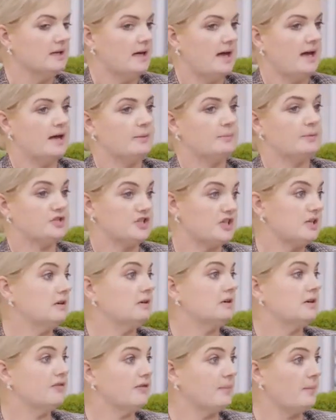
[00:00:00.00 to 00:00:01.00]

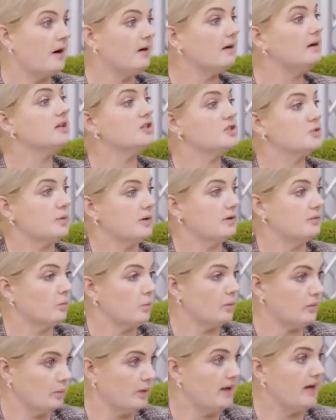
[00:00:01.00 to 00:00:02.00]
particularly from Ireland, where
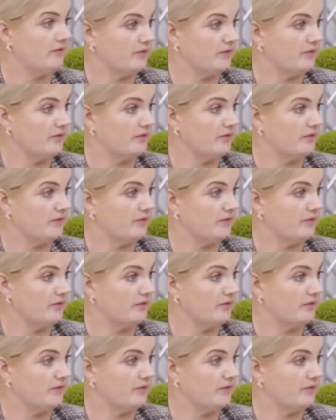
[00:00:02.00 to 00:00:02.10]
we